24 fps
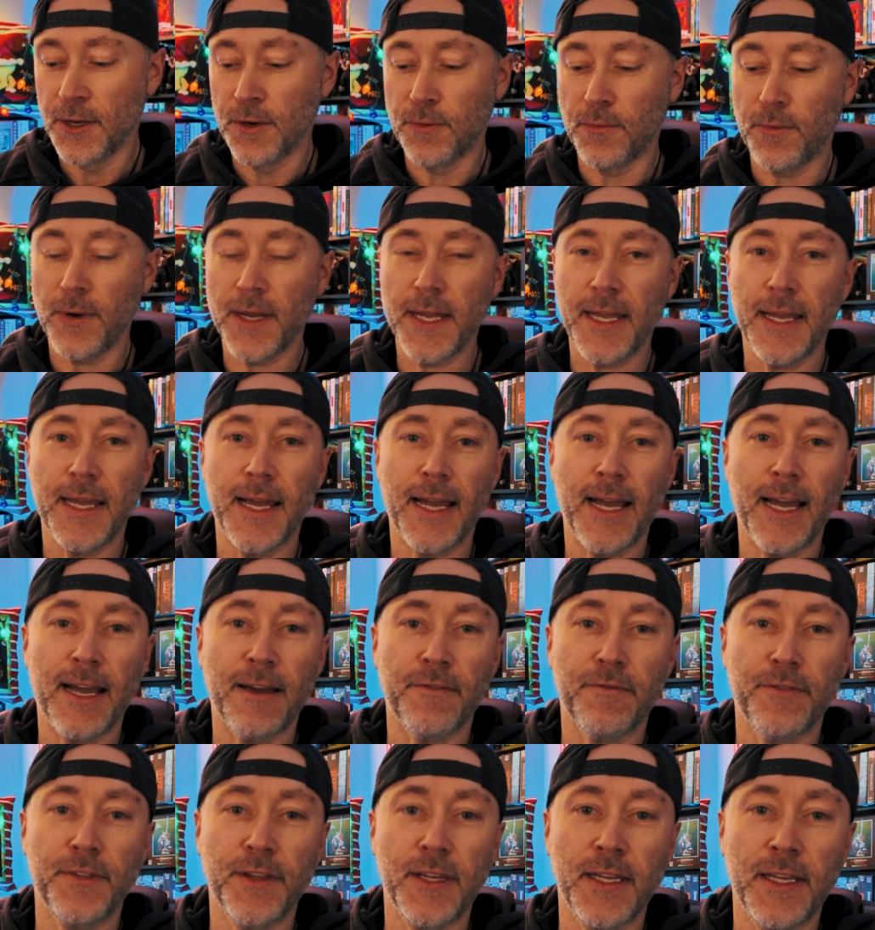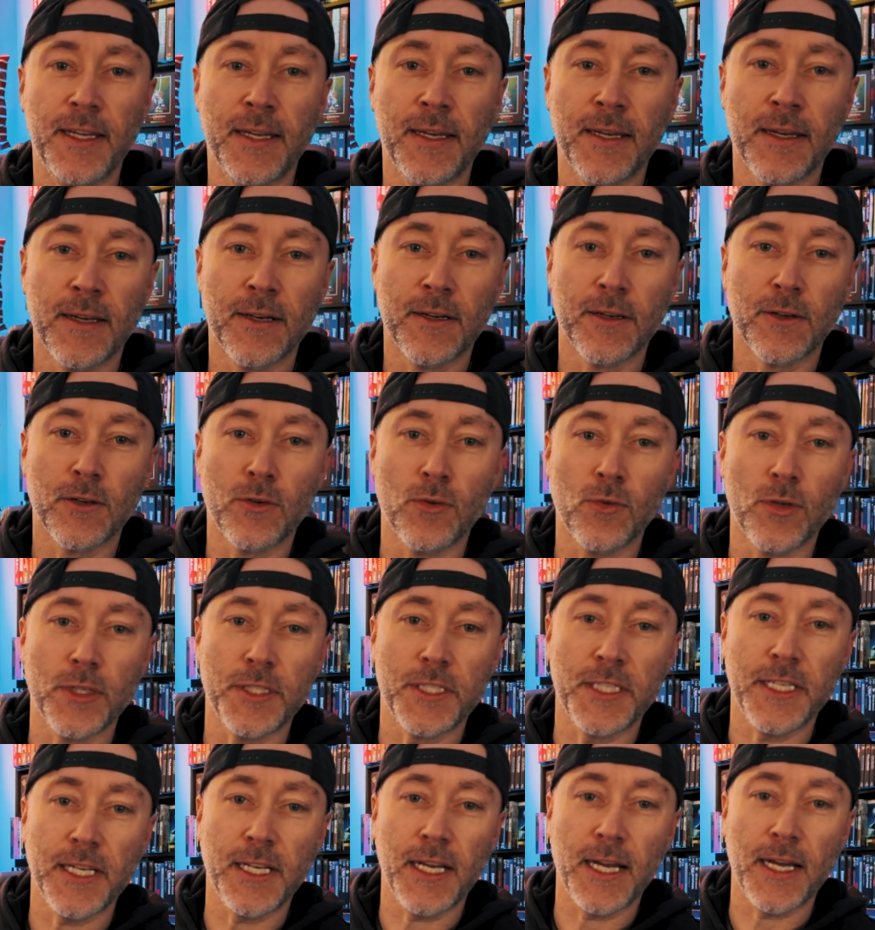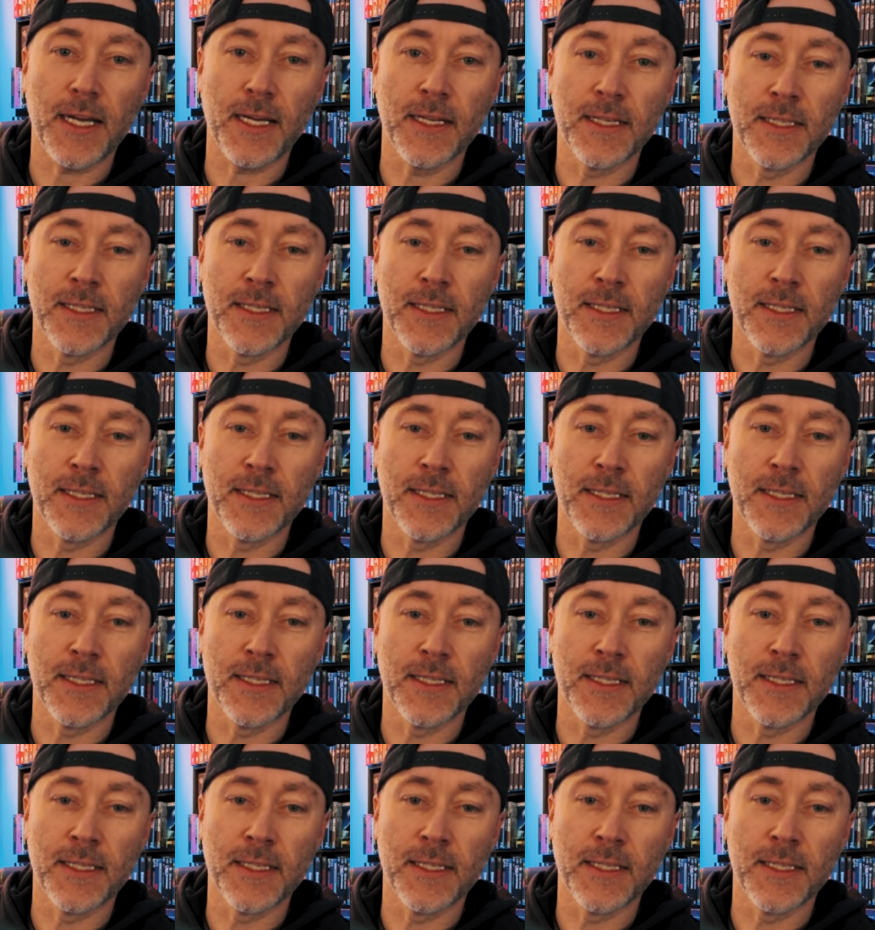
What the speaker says: we have the Godzilla